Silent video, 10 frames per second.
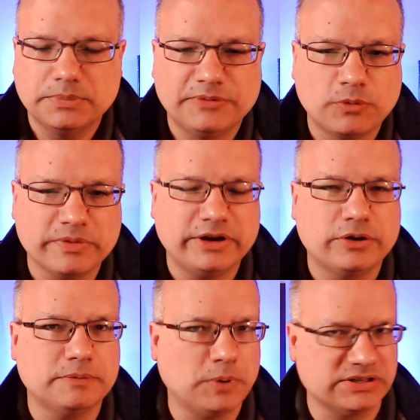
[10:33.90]
Before they go
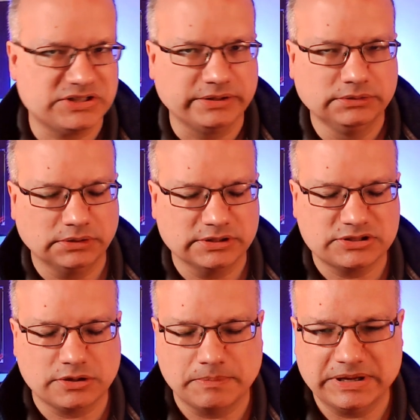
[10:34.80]
to pricing, let's
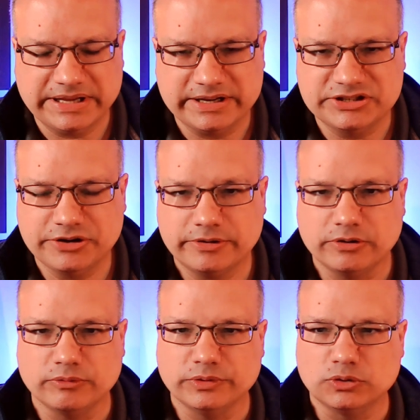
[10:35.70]
talk about that
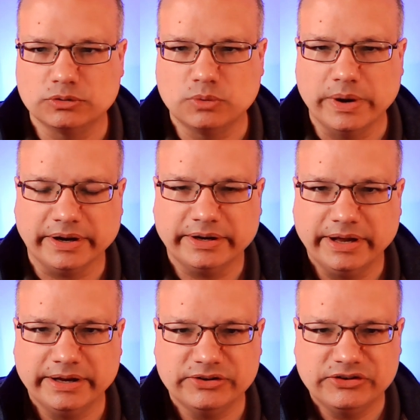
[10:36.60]
interior real quick.
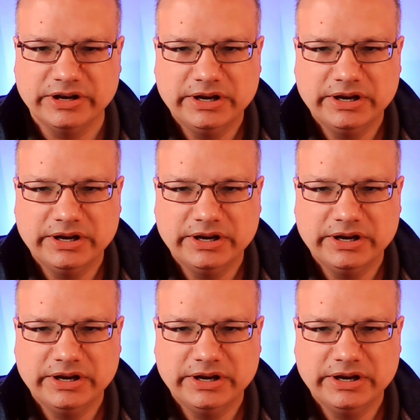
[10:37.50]
And